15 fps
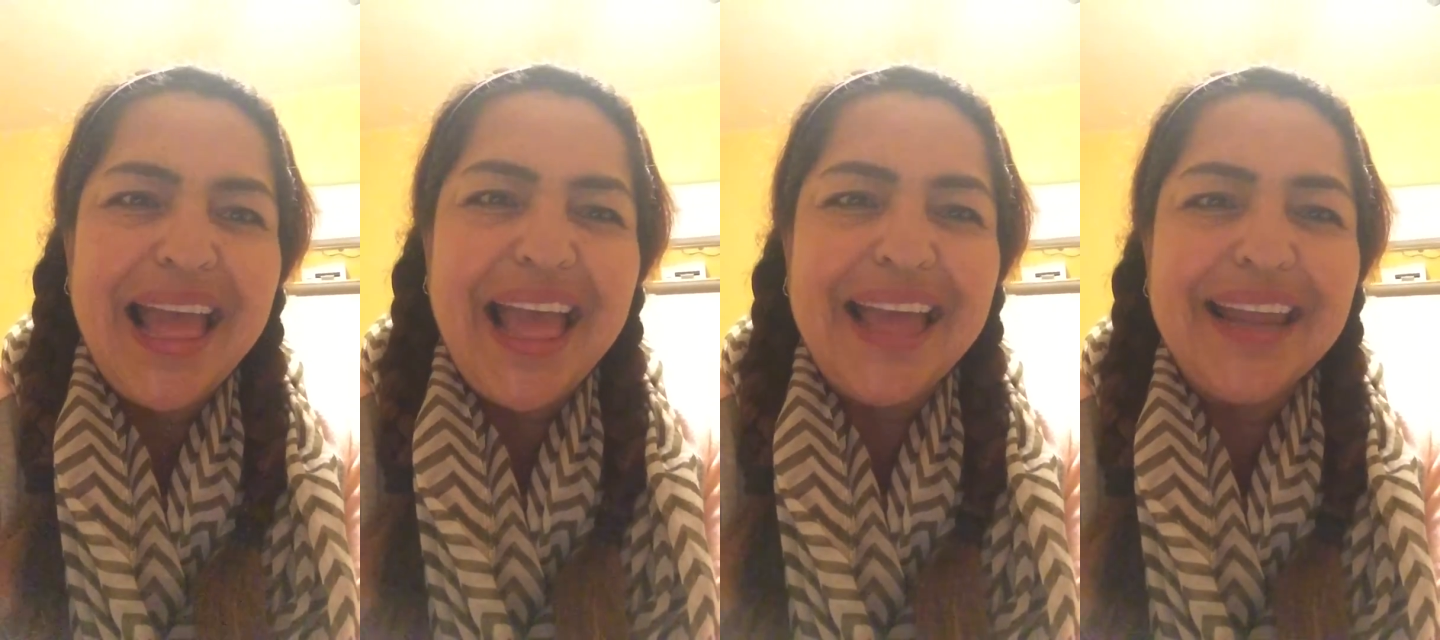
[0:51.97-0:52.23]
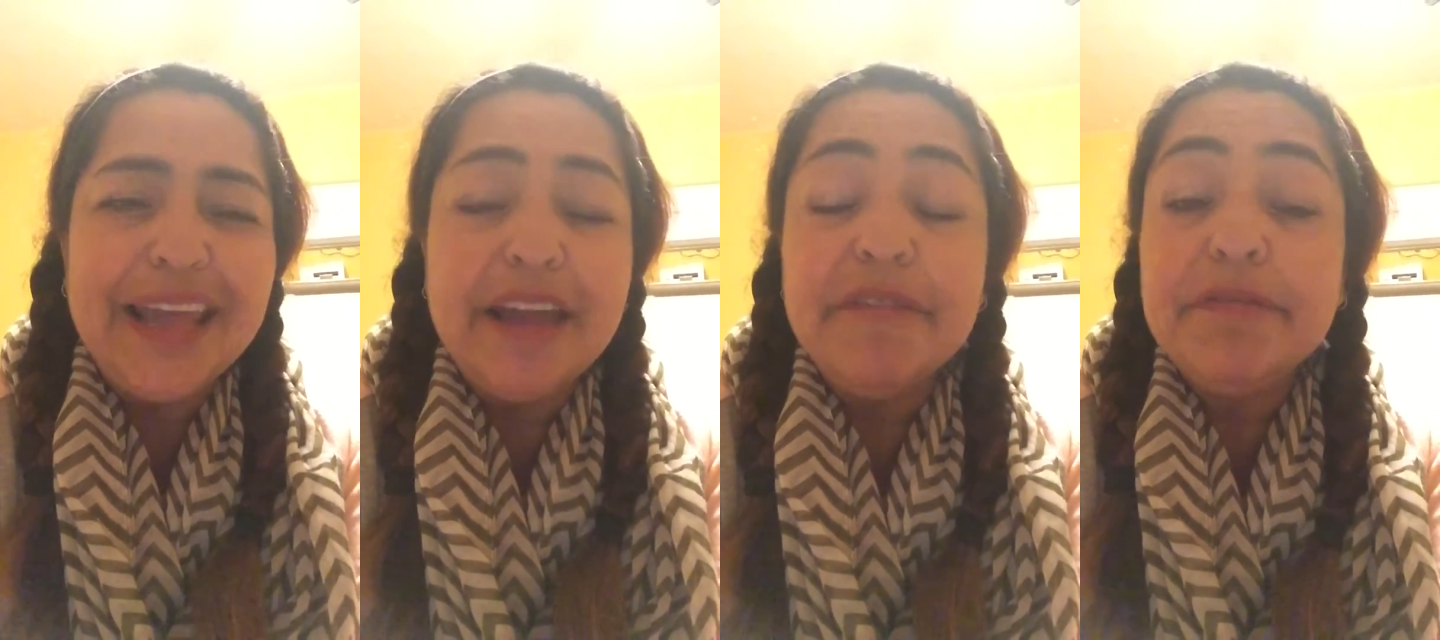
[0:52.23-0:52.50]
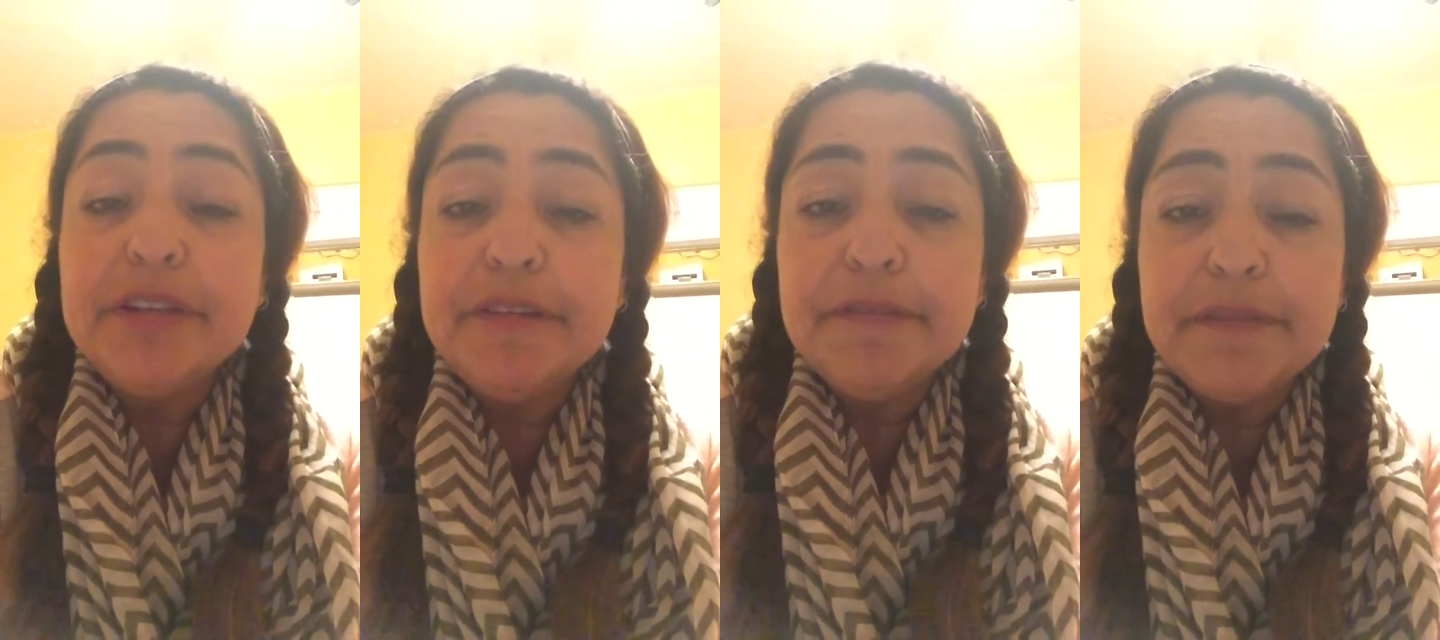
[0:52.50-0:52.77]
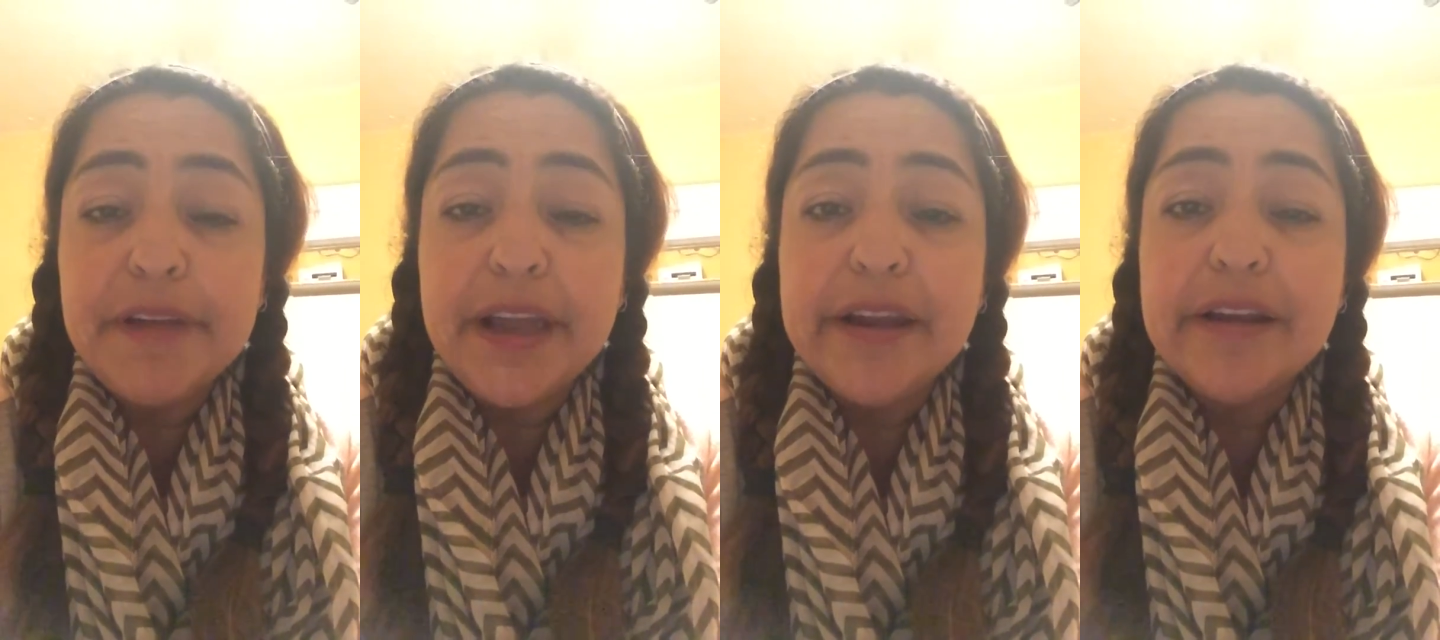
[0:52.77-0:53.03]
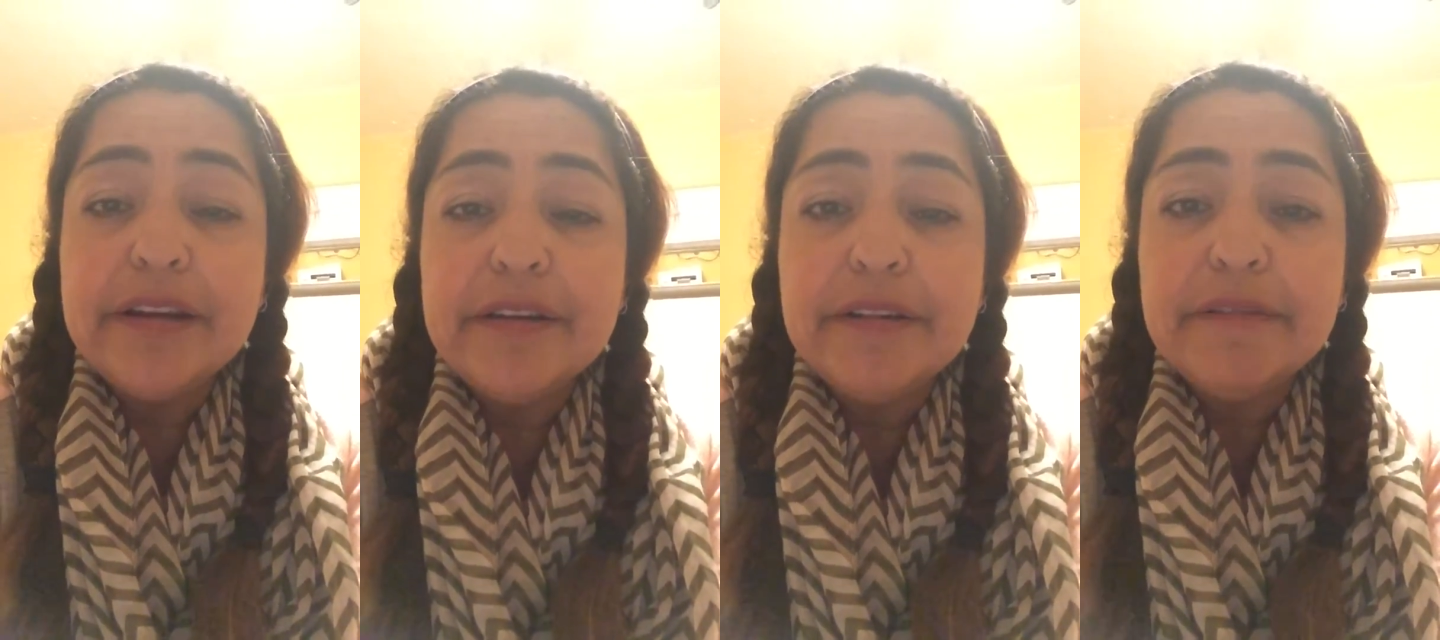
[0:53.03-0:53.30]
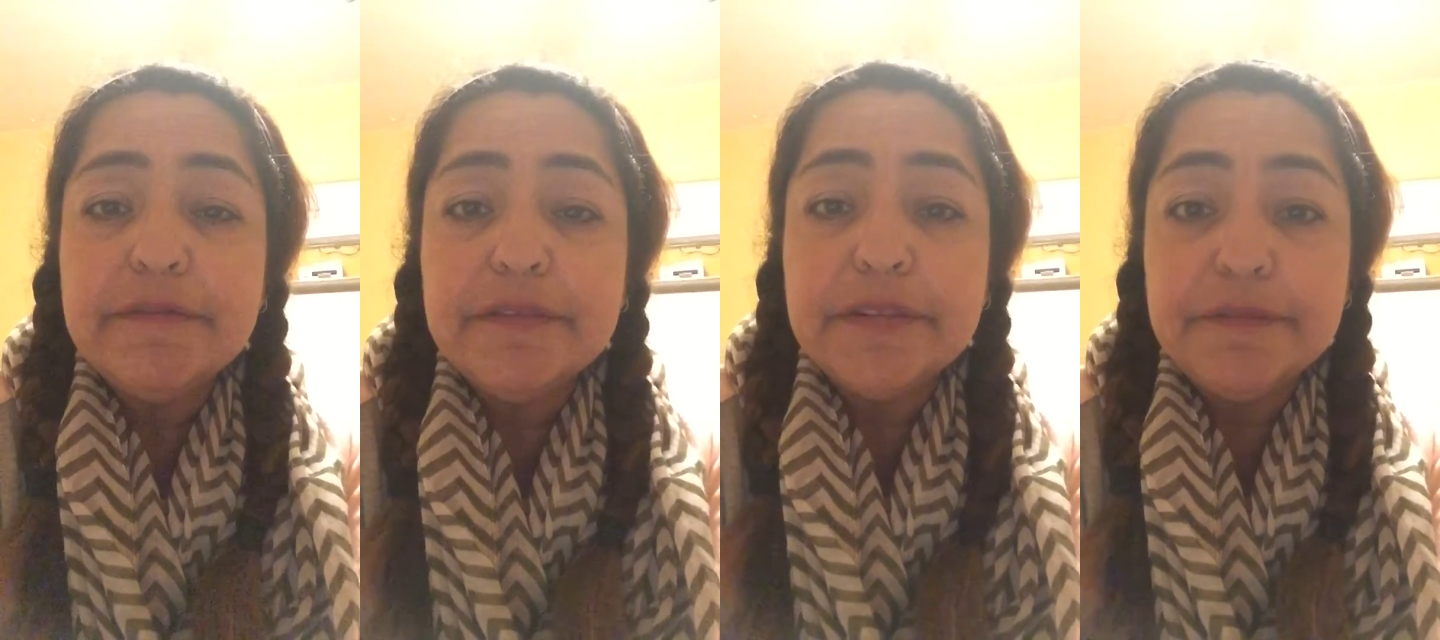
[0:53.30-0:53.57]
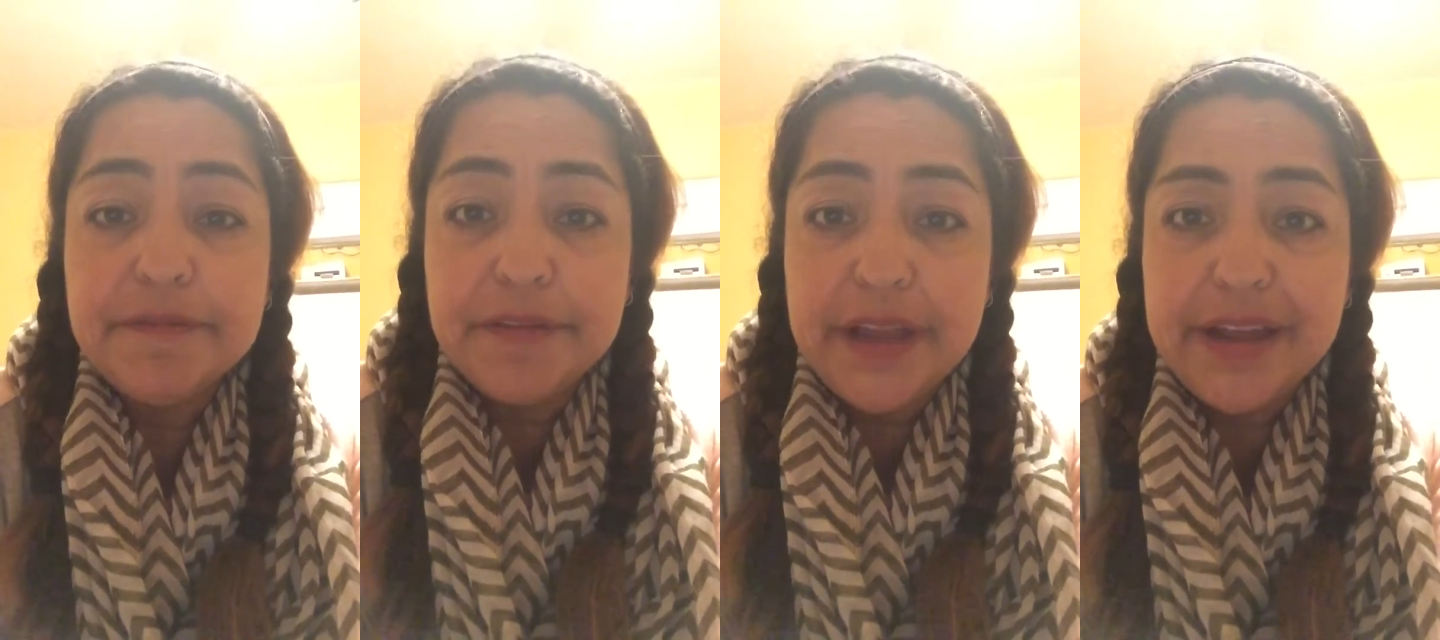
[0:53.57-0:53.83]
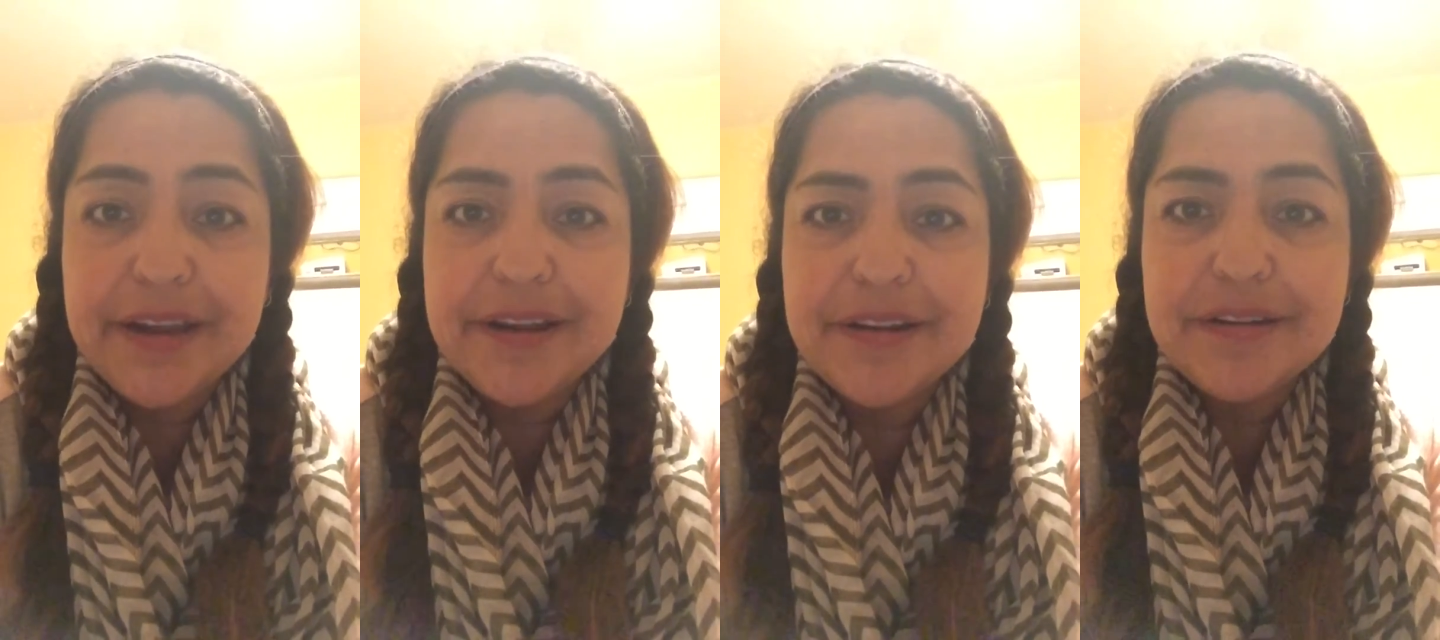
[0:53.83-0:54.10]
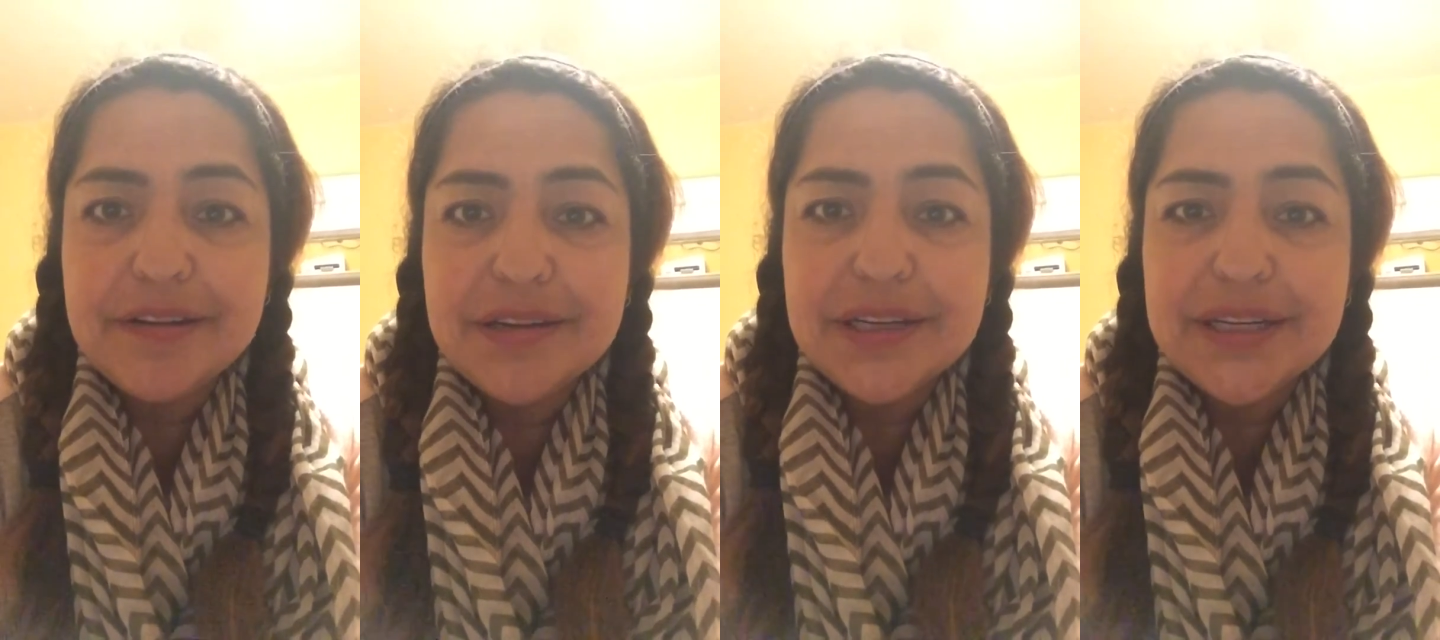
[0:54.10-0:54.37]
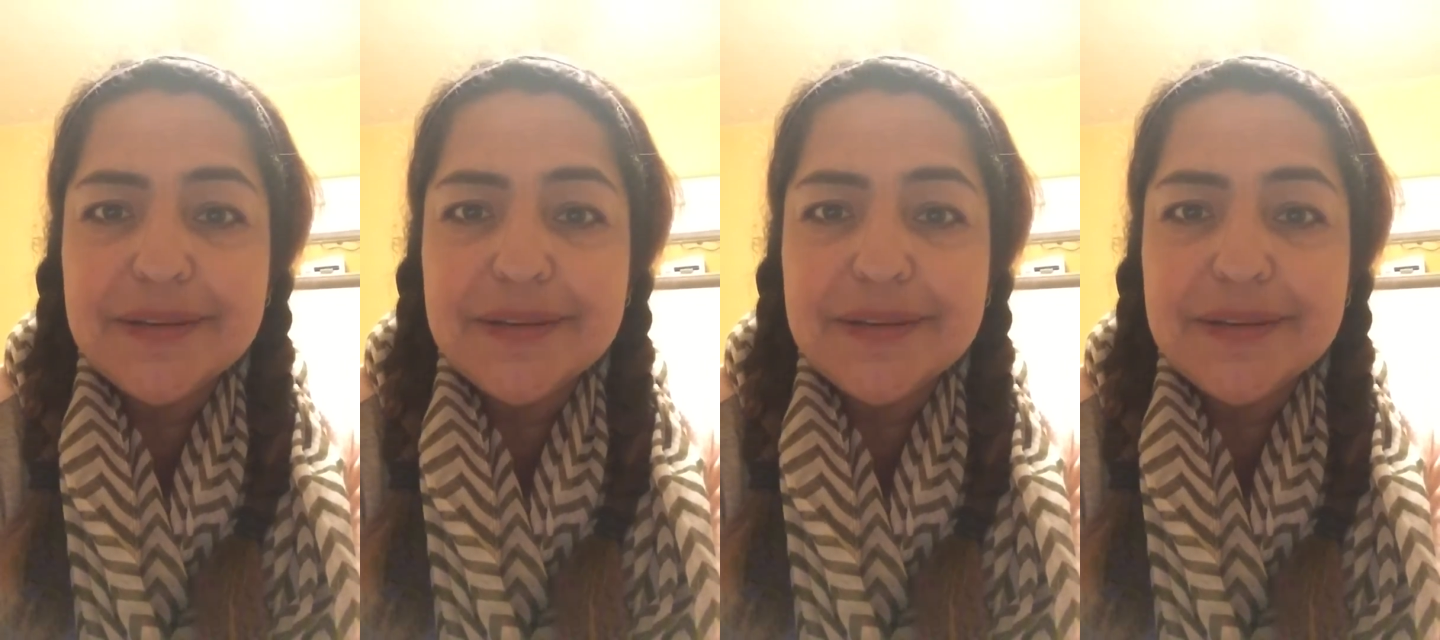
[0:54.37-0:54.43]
And every fair from fair